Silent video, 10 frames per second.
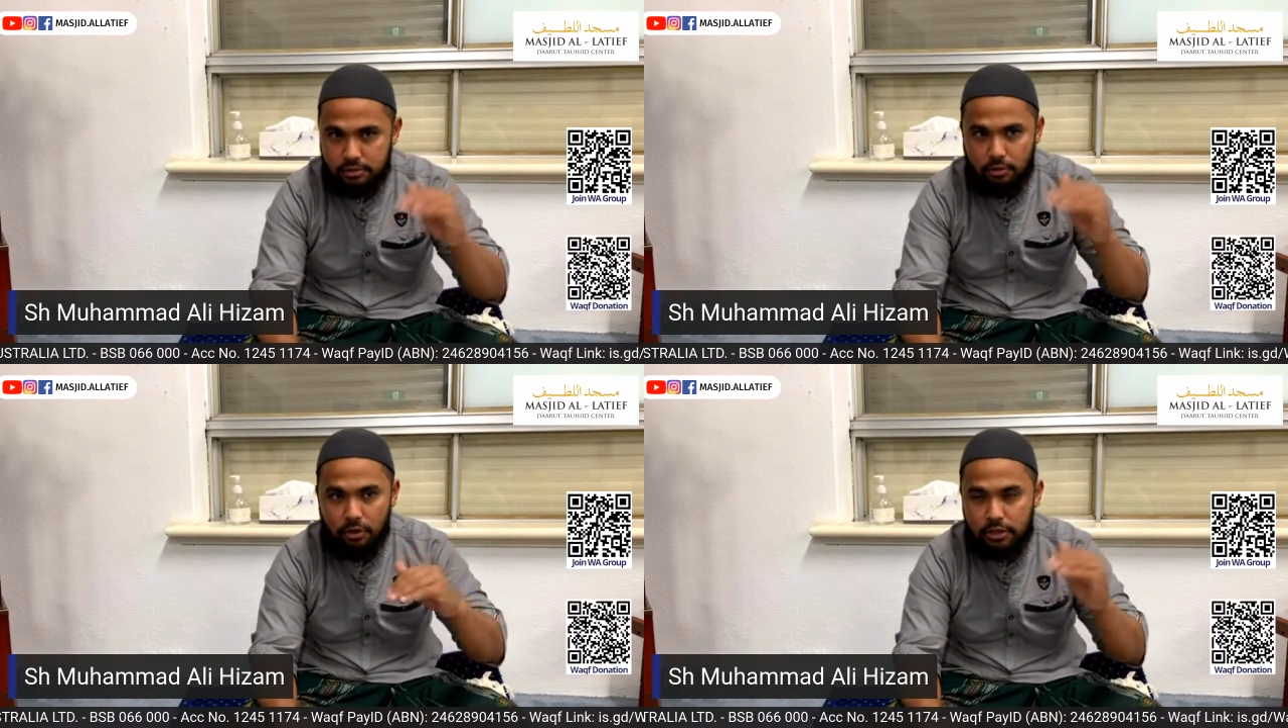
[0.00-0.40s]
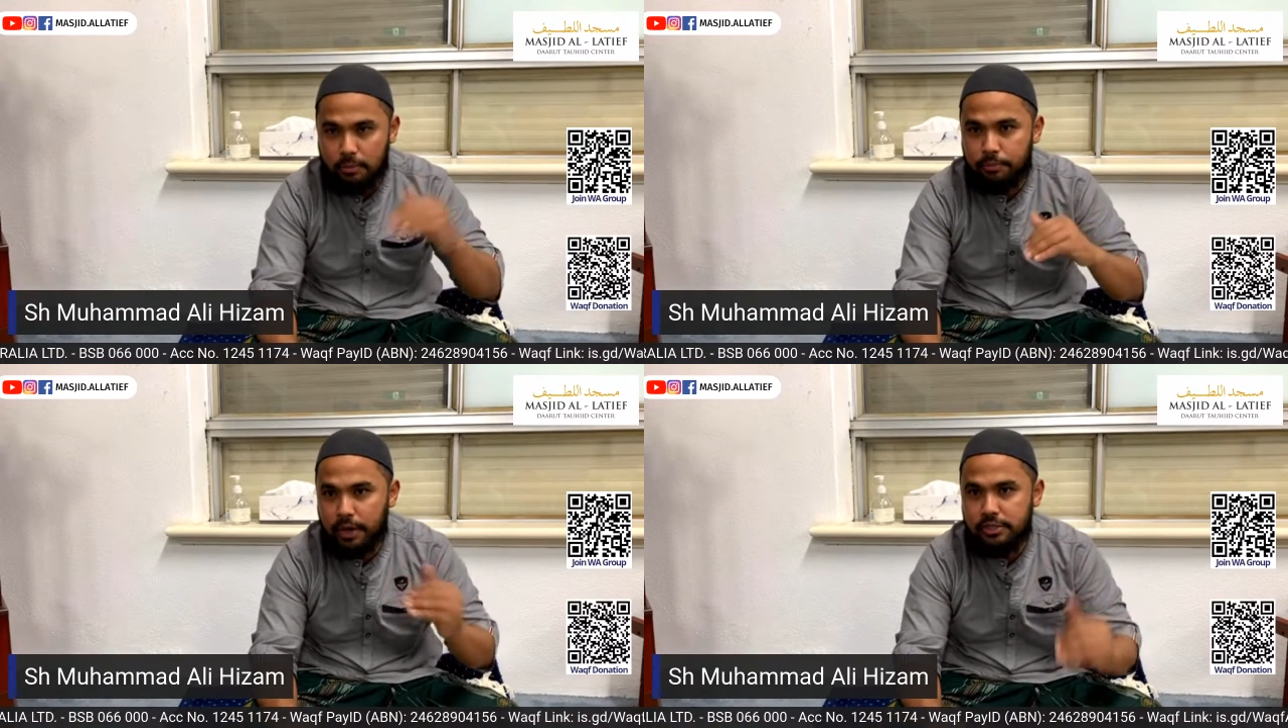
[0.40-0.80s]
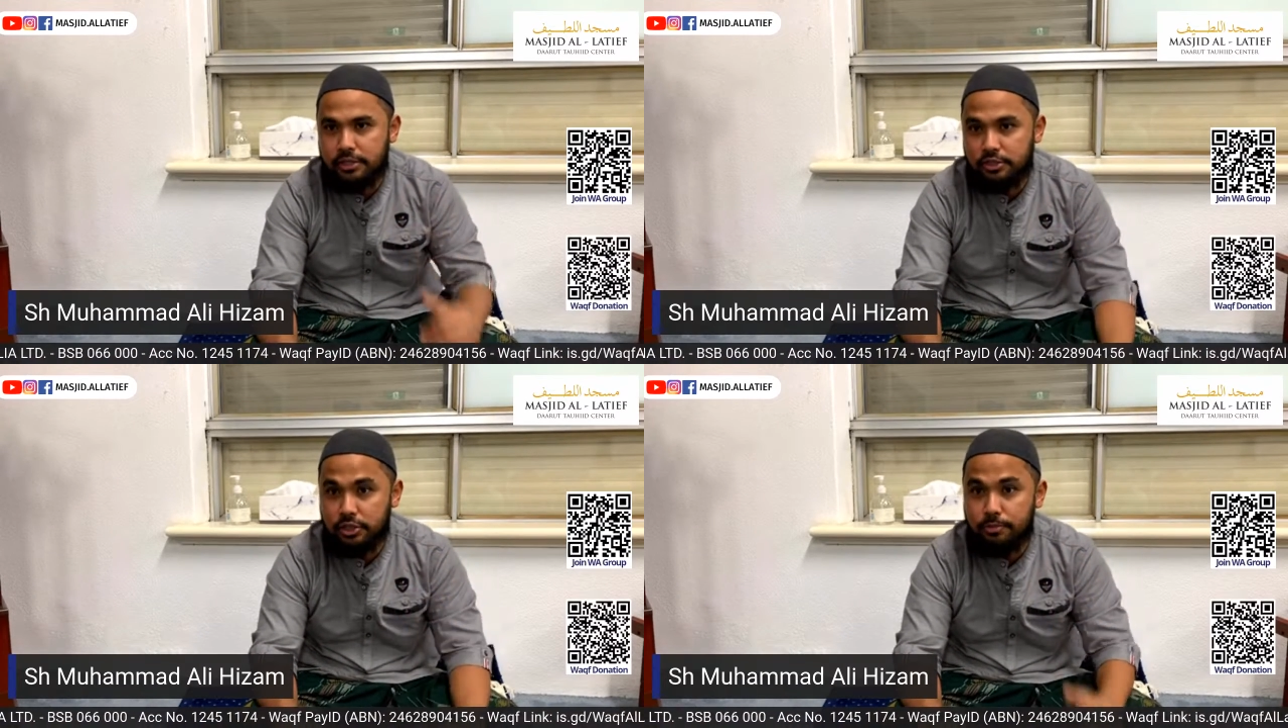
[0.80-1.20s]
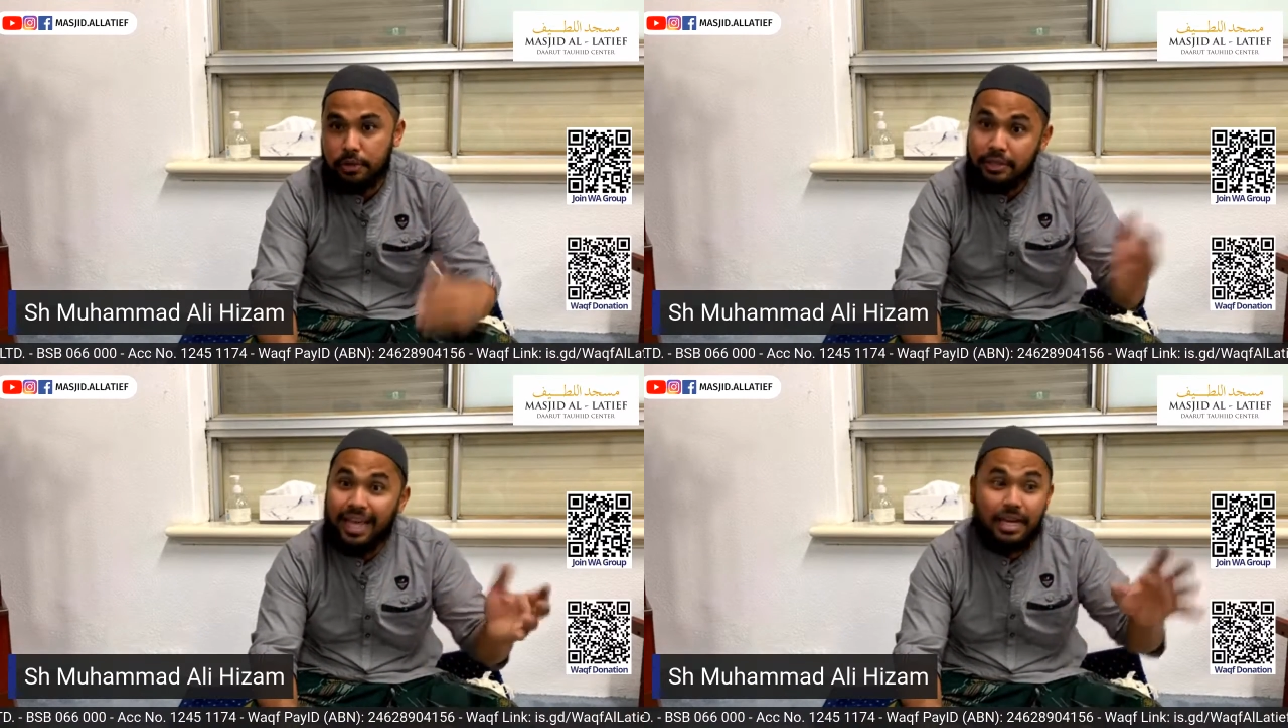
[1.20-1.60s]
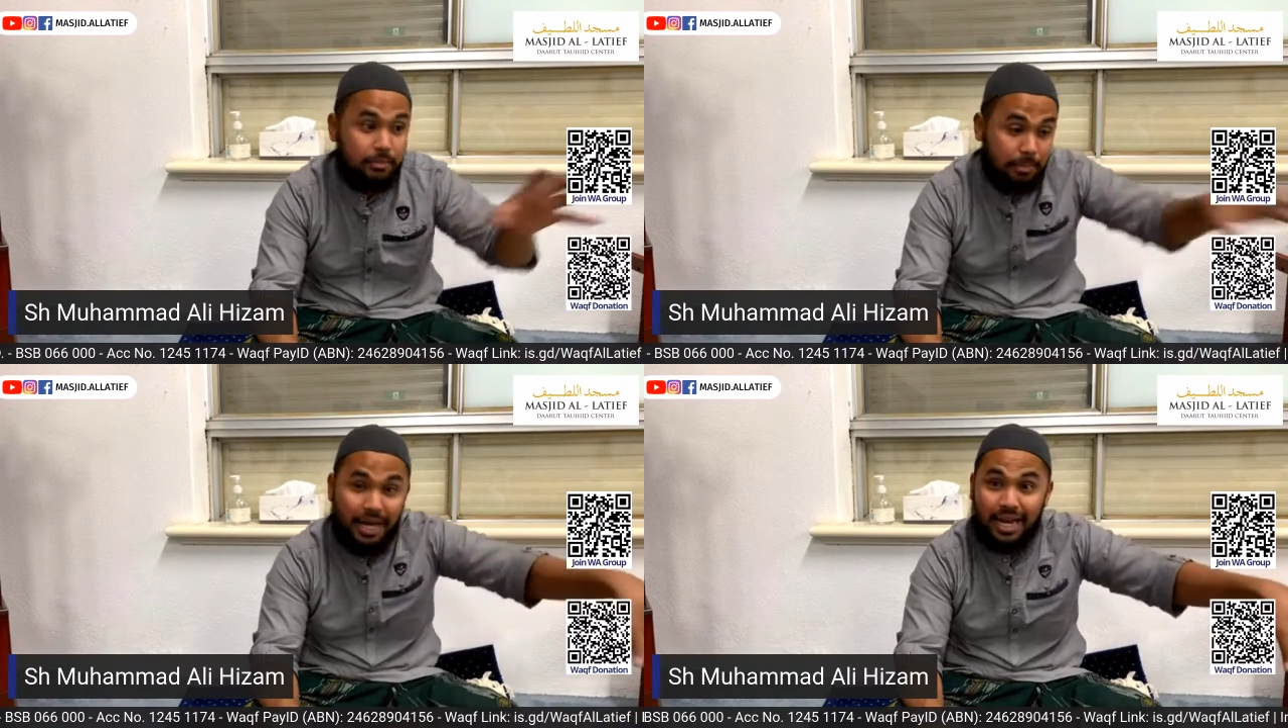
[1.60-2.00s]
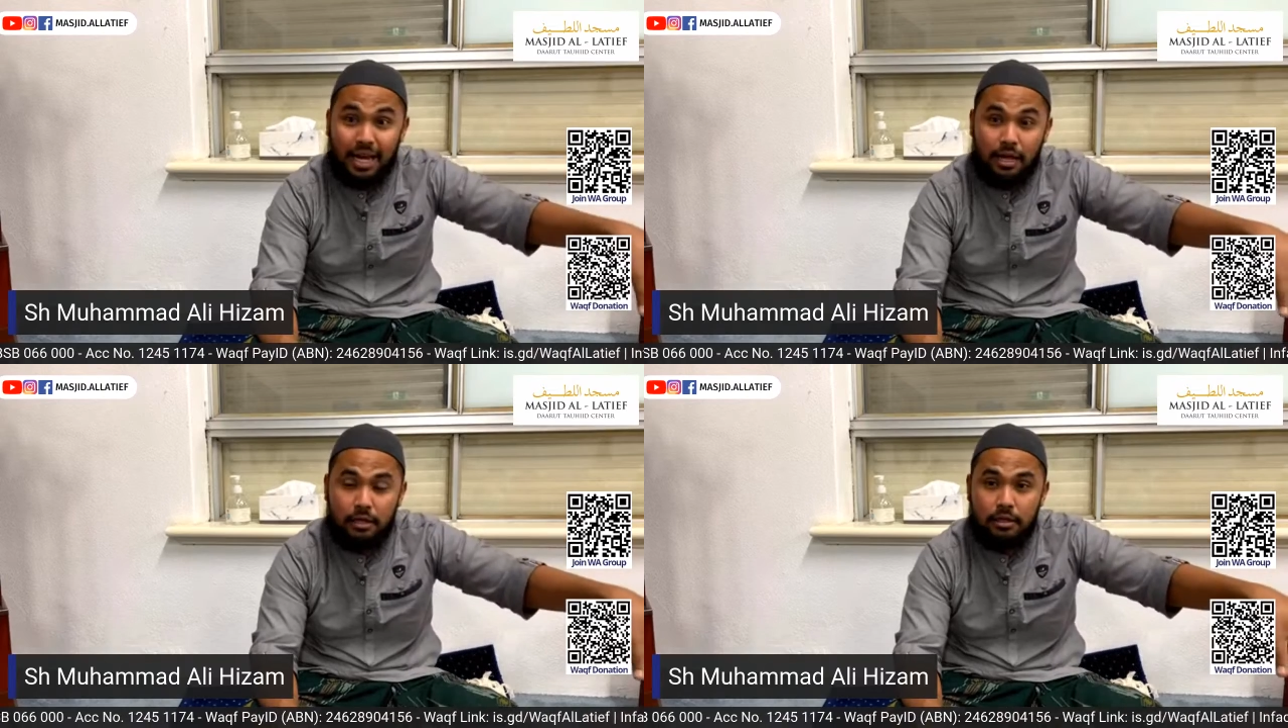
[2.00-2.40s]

hotel price is cheaper than Makkah,